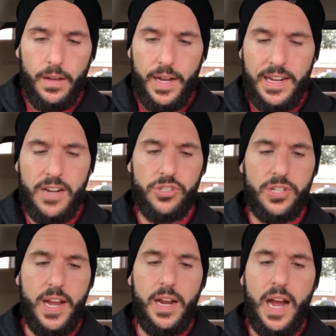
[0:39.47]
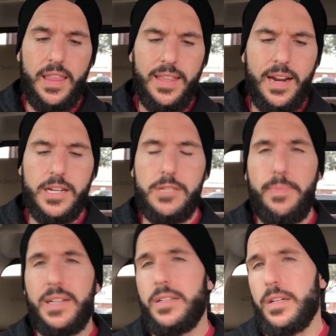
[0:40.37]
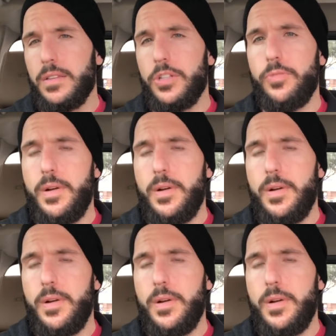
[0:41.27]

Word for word: I gotta say, I think I expected a little